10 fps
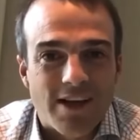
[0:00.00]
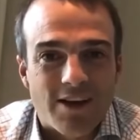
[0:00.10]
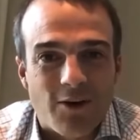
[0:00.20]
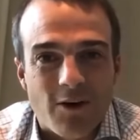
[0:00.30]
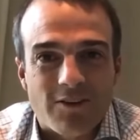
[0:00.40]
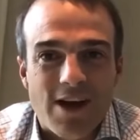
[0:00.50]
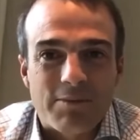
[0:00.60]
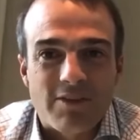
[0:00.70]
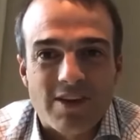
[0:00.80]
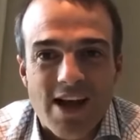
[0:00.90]
He had a hard
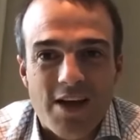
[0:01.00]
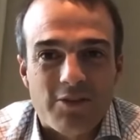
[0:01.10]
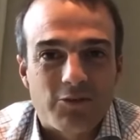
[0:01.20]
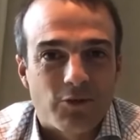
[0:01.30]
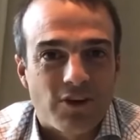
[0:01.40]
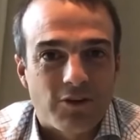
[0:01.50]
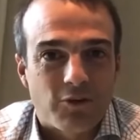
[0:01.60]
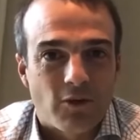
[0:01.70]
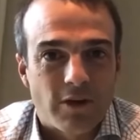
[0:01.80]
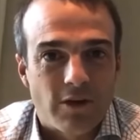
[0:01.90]
time leaving Athens, which I
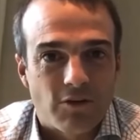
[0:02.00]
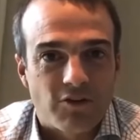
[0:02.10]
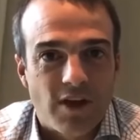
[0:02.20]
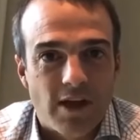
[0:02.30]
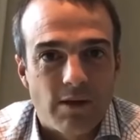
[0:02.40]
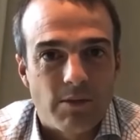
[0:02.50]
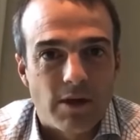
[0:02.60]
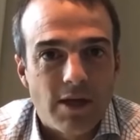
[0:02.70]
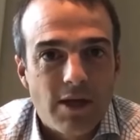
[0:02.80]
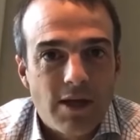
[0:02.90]
certainly understand.
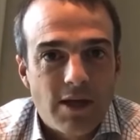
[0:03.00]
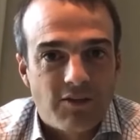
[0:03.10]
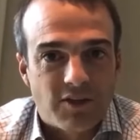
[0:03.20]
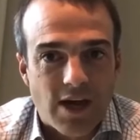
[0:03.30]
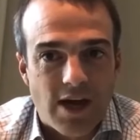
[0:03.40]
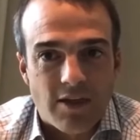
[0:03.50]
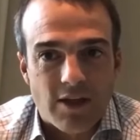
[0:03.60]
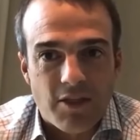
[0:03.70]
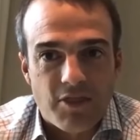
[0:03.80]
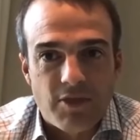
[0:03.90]
But he's a guy
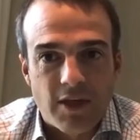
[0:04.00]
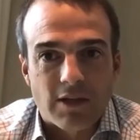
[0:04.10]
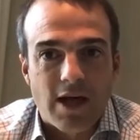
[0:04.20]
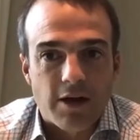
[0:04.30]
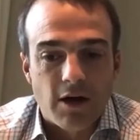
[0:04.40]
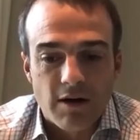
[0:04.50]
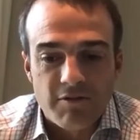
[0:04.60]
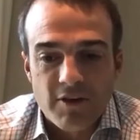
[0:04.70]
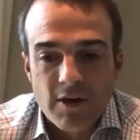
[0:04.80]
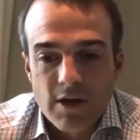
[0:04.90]
that I think a lot
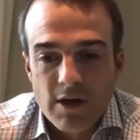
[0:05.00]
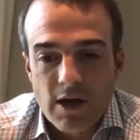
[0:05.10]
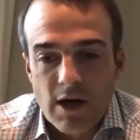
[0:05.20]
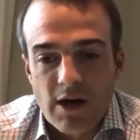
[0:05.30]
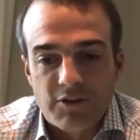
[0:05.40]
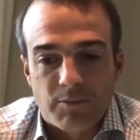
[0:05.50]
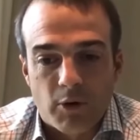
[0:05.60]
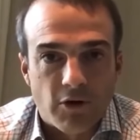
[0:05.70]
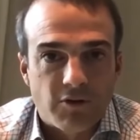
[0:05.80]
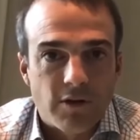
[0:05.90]
of uh, as a
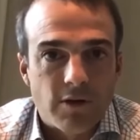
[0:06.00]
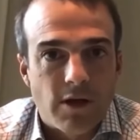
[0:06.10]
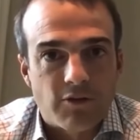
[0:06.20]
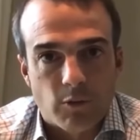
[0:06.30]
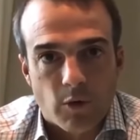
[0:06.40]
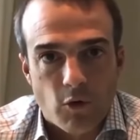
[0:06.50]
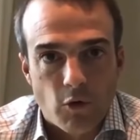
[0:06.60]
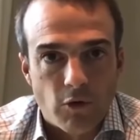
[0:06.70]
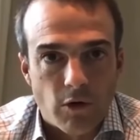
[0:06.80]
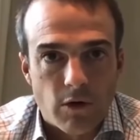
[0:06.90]
person, as a
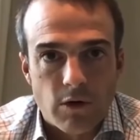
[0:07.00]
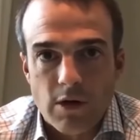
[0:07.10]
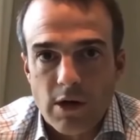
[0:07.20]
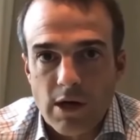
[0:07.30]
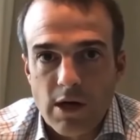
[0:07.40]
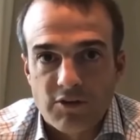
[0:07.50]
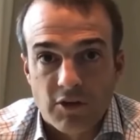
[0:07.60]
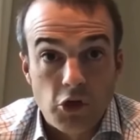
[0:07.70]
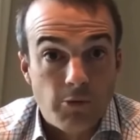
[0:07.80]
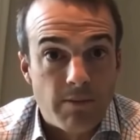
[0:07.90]
recruiter, uh, as
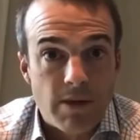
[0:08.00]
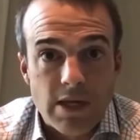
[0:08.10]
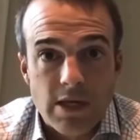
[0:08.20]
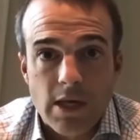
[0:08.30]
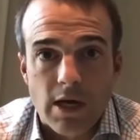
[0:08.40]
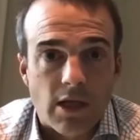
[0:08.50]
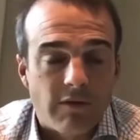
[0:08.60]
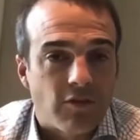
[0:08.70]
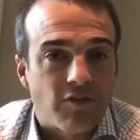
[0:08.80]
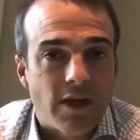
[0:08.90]
a human being. I
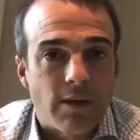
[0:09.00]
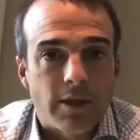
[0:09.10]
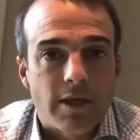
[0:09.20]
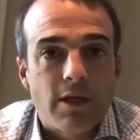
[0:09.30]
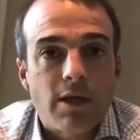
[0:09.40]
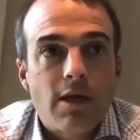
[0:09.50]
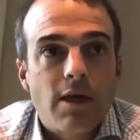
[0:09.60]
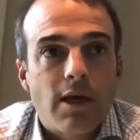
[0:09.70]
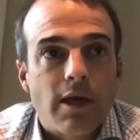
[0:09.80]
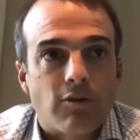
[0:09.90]
love his family.
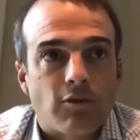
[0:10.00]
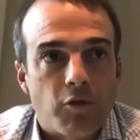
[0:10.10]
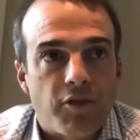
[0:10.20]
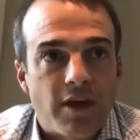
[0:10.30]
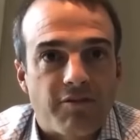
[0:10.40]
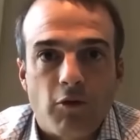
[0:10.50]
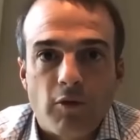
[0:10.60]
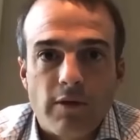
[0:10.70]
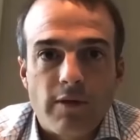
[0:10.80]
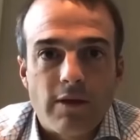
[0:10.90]
And so
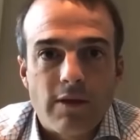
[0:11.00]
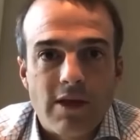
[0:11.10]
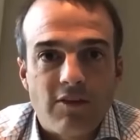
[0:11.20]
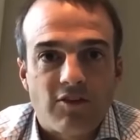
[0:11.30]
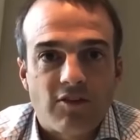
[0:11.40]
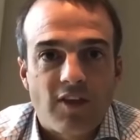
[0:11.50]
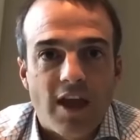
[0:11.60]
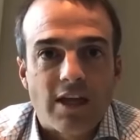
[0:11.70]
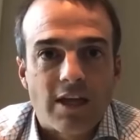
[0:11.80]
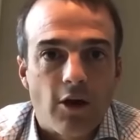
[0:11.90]
thankful that, that he's
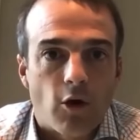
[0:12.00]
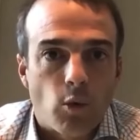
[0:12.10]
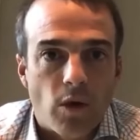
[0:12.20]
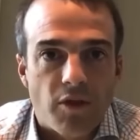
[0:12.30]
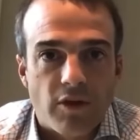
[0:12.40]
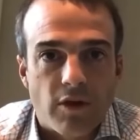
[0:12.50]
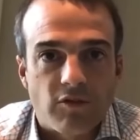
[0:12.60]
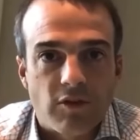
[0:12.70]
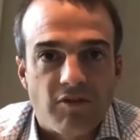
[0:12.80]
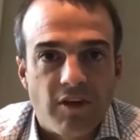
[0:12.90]
staying here with
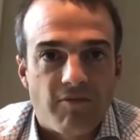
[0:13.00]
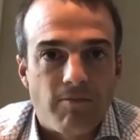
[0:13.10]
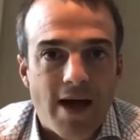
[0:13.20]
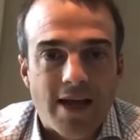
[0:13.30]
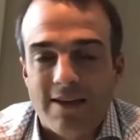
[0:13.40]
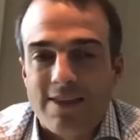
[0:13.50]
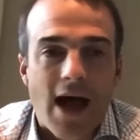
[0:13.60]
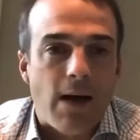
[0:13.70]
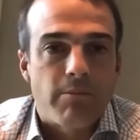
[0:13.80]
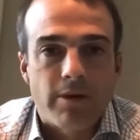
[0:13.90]
us. If, if Mike had
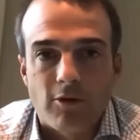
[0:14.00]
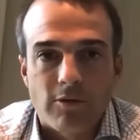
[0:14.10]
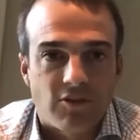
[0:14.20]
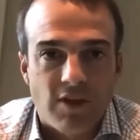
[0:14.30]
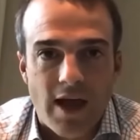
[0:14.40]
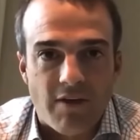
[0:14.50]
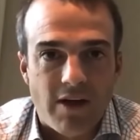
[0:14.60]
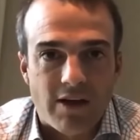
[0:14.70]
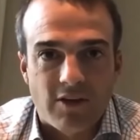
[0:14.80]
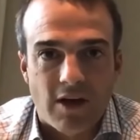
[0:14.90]
not been on the staff
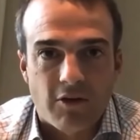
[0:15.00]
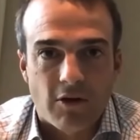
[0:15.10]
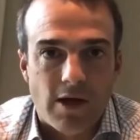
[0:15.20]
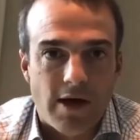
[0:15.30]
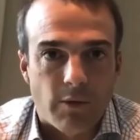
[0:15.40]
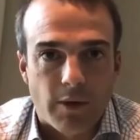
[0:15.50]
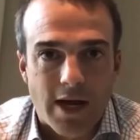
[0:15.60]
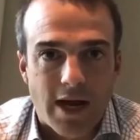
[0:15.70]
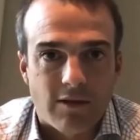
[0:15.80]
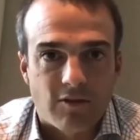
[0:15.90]
at South Carolina when
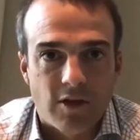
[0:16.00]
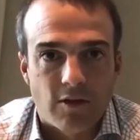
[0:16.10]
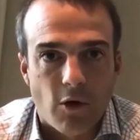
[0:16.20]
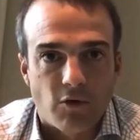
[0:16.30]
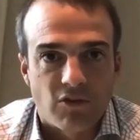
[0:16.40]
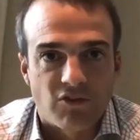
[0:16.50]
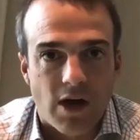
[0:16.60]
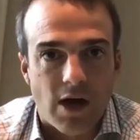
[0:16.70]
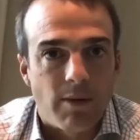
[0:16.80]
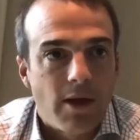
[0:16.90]
I got this head coaching
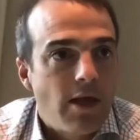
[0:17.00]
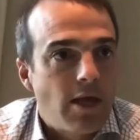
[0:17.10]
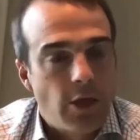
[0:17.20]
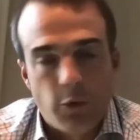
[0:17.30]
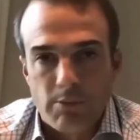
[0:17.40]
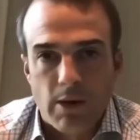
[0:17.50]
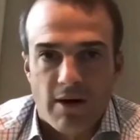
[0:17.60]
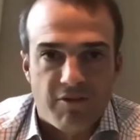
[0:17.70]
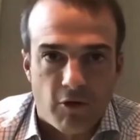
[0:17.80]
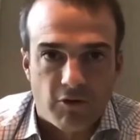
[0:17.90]
job, he would have been
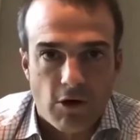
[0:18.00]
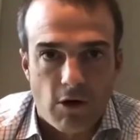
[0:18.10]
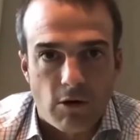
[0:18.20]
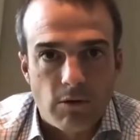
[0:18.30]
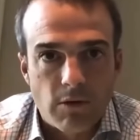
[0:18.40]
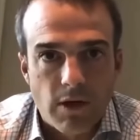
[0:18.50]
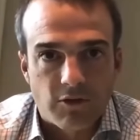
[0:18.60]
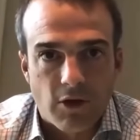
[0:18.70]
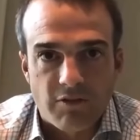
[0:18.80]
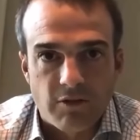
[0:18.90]
my first call
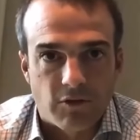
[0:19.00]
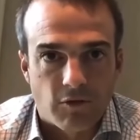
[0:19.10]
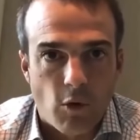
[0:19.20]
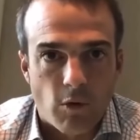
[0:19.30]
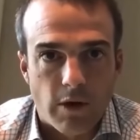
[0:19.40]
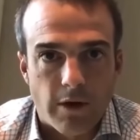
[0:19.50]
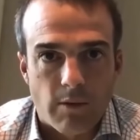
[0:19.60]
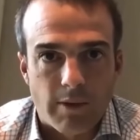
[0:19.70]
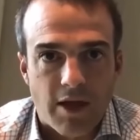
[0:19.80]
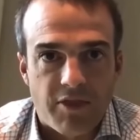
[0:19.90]
as offensive coordinator.
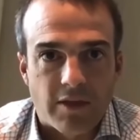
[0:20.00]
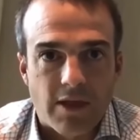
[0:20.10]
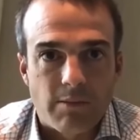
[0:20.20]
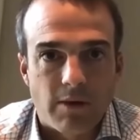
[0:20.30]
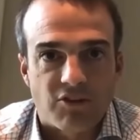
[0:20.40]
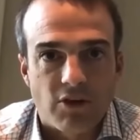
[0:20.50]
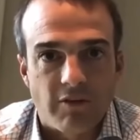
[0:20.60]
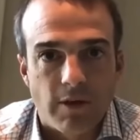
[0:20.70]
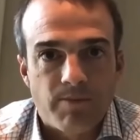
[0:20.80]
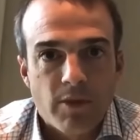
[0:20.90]
I mean, I think that much
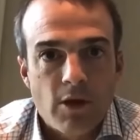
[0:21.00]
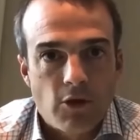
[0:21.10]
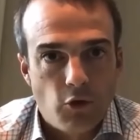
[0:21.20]
of him.